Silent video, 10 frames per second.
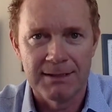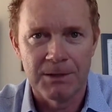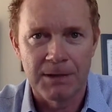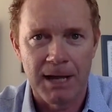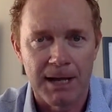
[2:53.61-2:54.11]

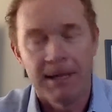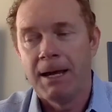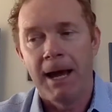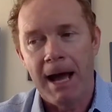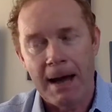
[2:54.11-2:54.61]
Okay?
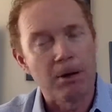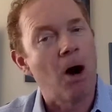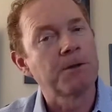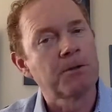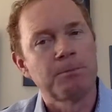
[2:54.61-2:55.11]
I'm
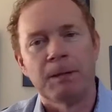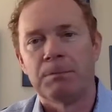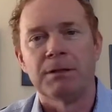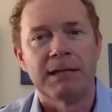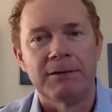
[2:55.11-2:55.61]
also a
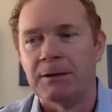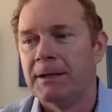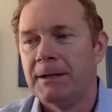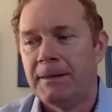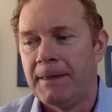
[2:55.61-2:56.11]
big
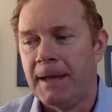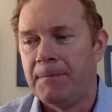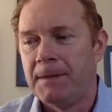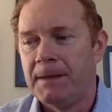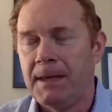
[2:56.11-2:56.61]
believer
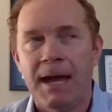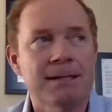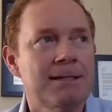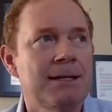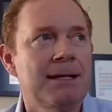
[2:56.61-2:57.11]
that, yes,